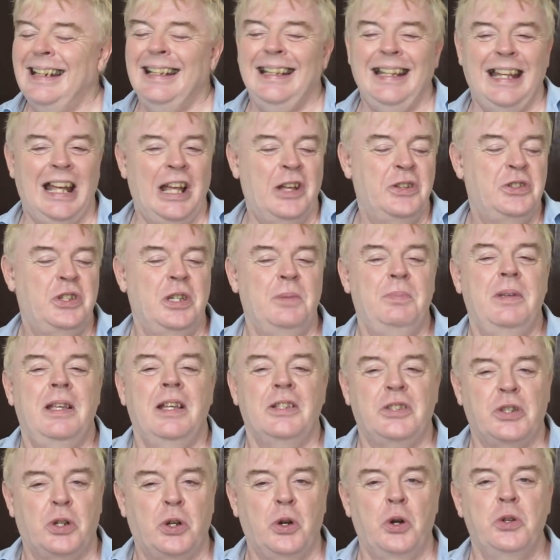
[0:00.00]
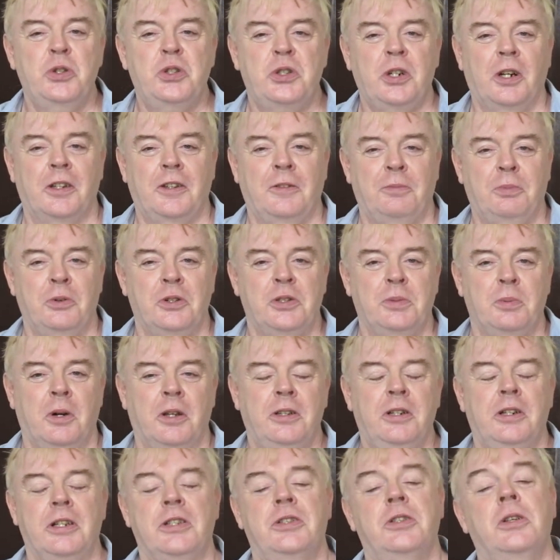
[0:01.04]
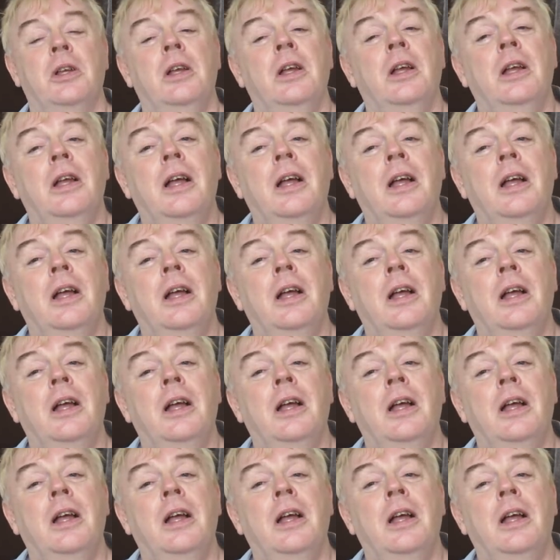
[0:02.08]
the LGB is a construct of postmodernism.